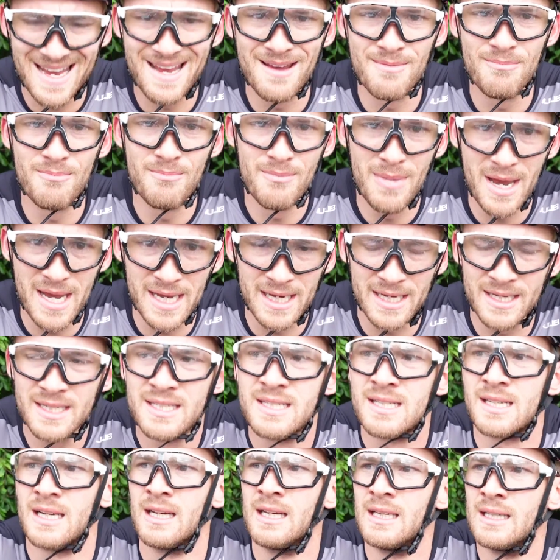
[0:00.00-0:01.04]
it
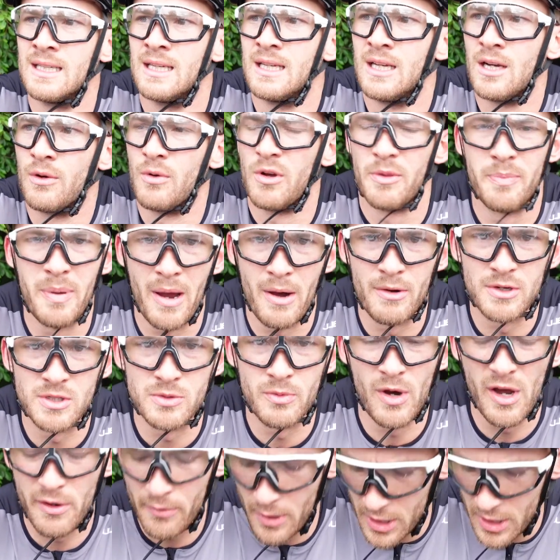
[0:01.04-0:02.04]
makes with power to weight